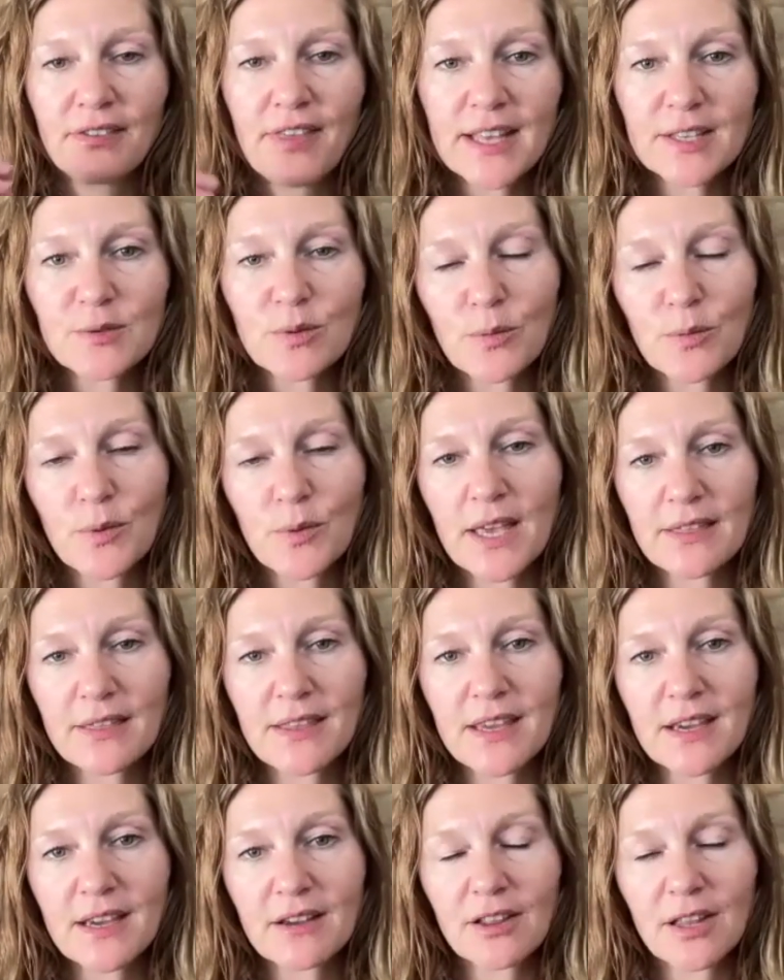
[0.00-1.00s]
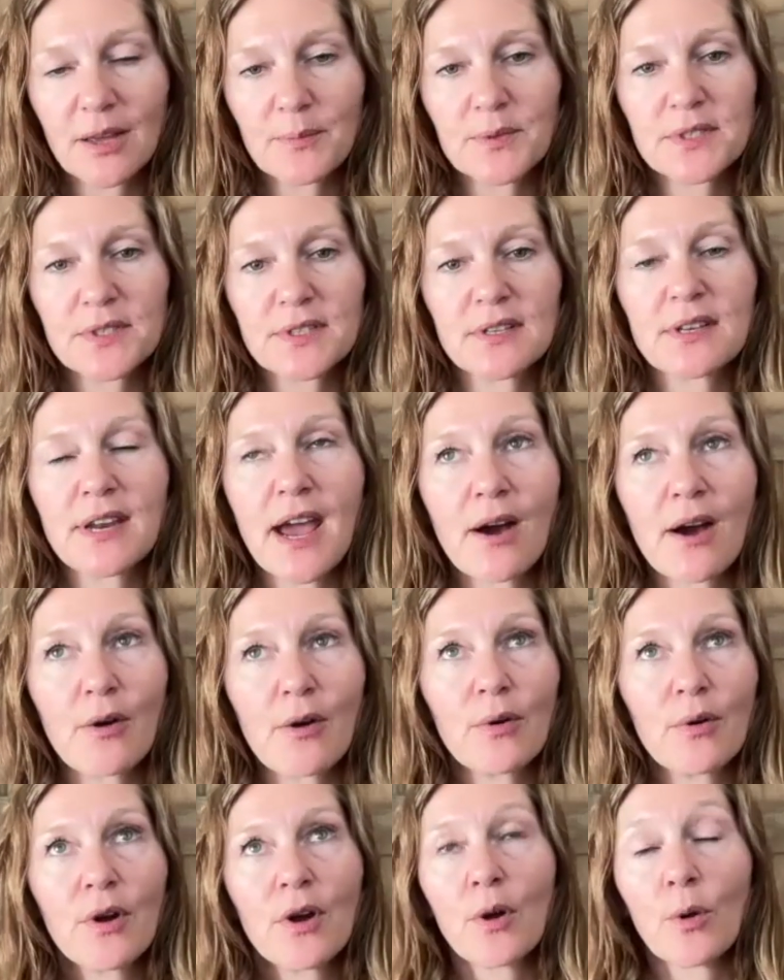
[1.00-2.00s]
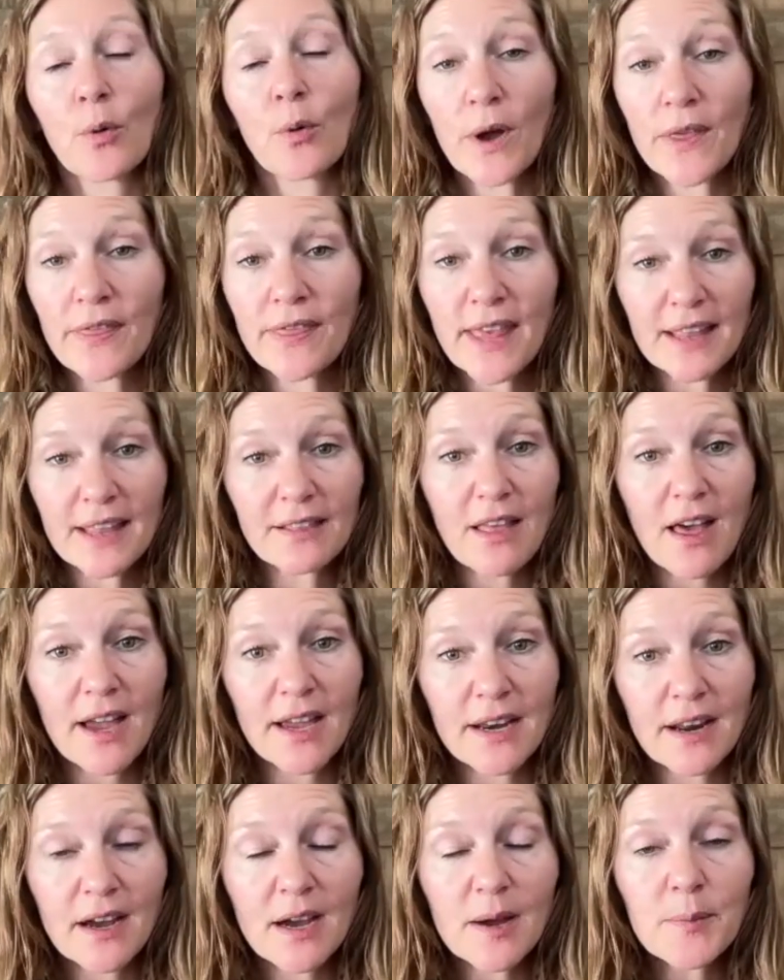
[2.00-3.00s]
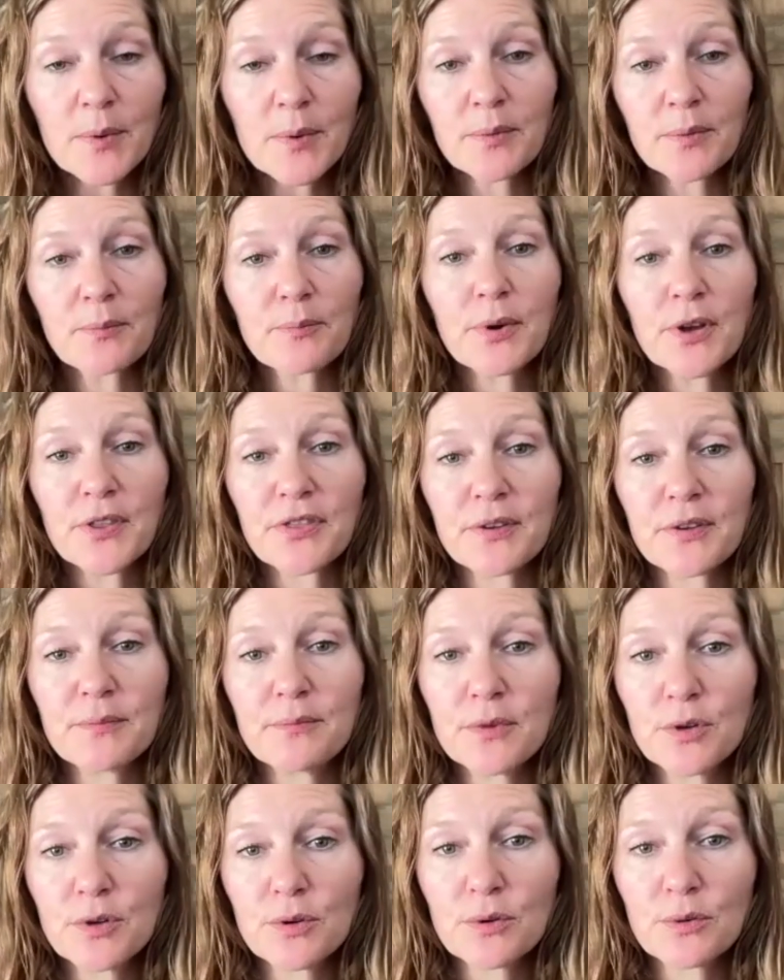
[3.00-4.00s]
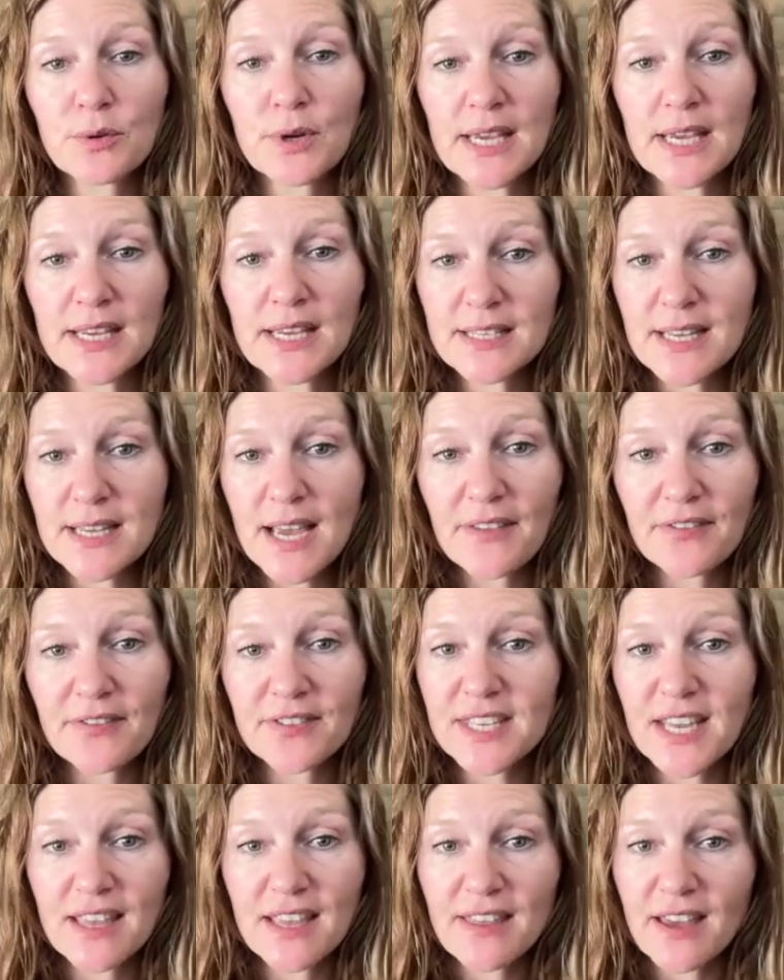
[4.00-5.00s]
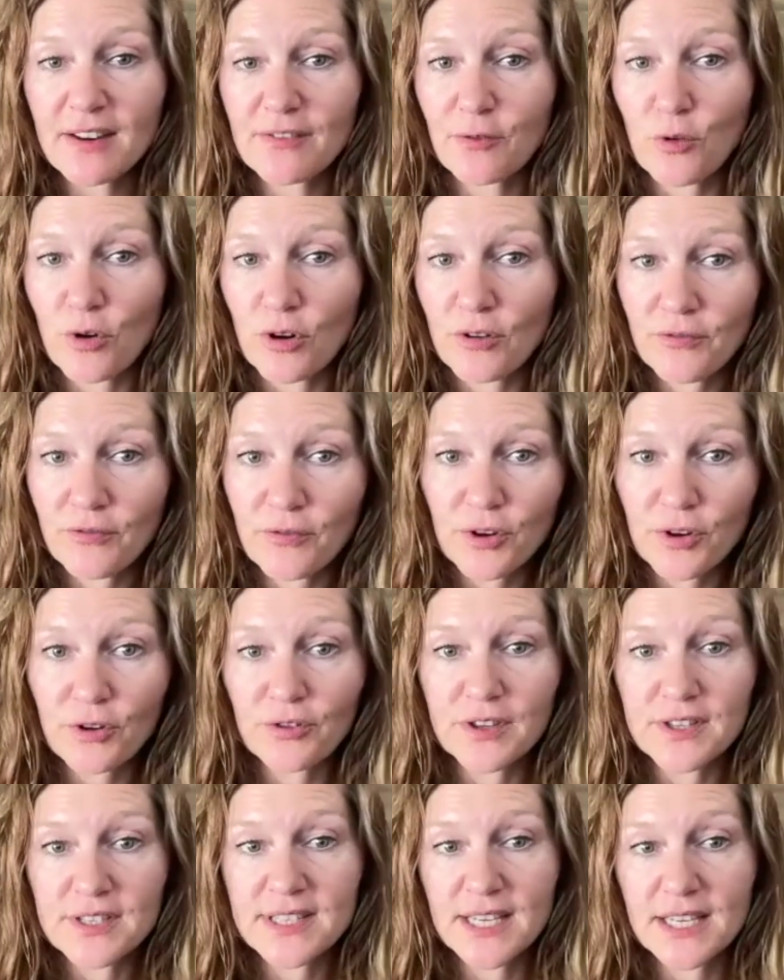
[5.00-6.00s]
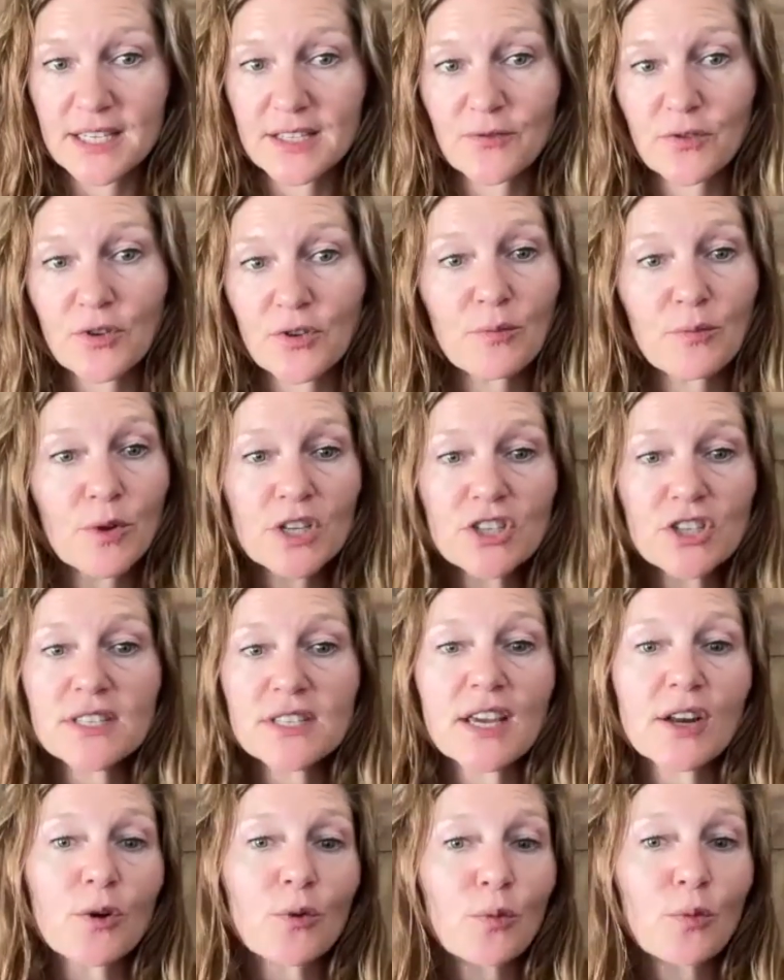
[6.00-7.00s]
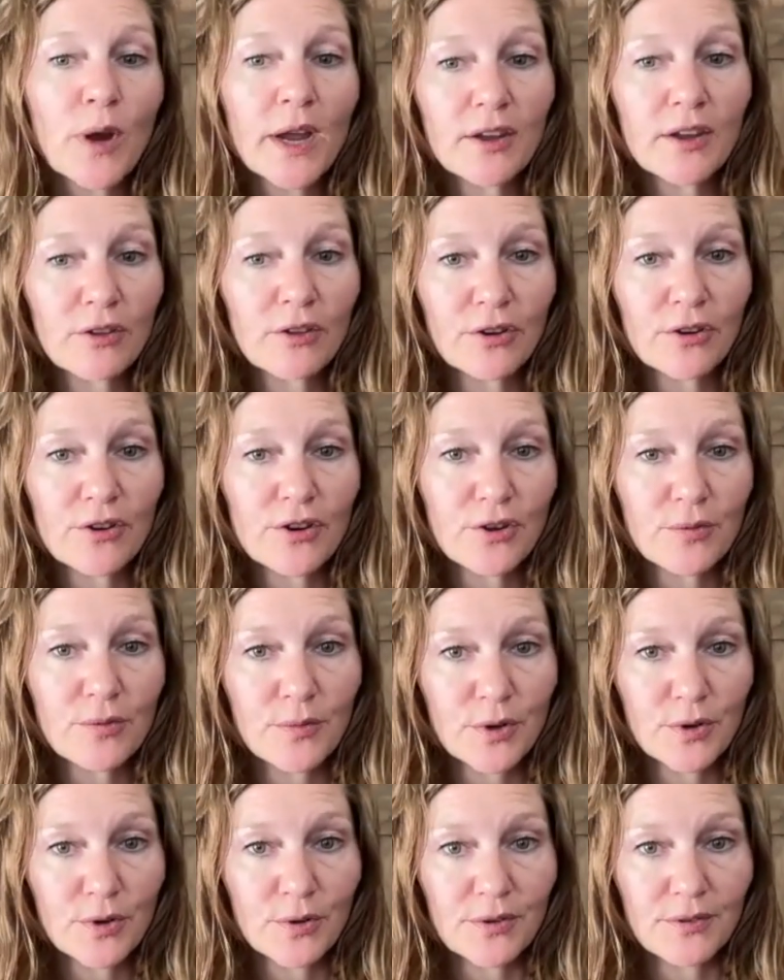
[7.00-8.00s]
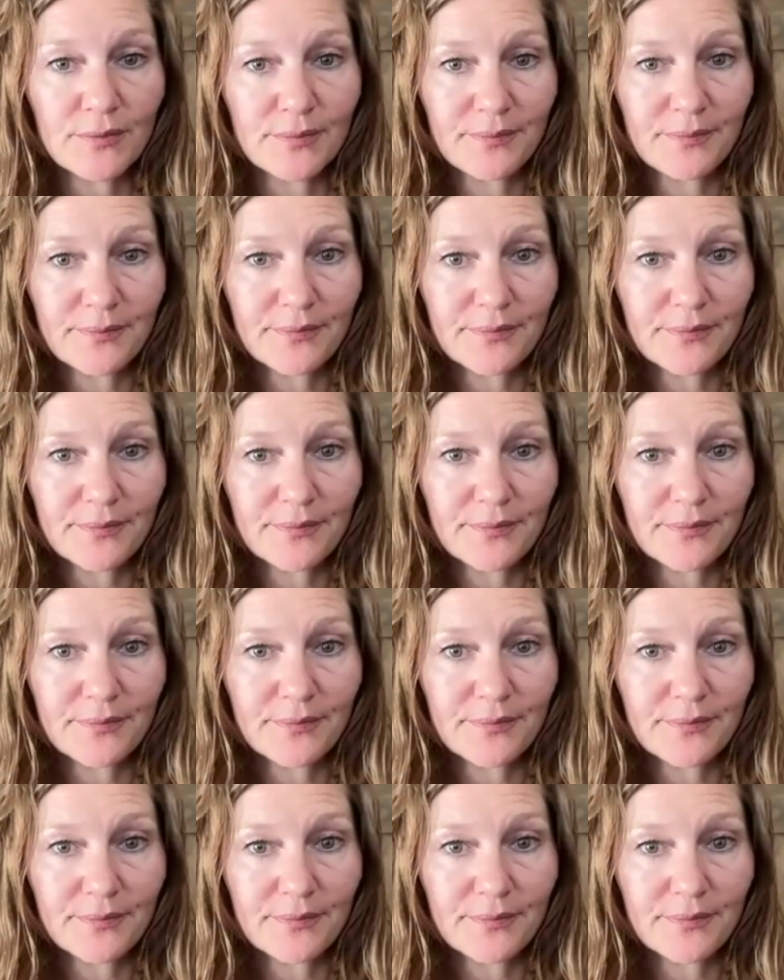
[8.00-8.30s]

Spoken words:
that's when we get the eclipse. Now, when they line up, but the moon is at, say, that 4 foot or the 6 foot, we just get a regular new moon.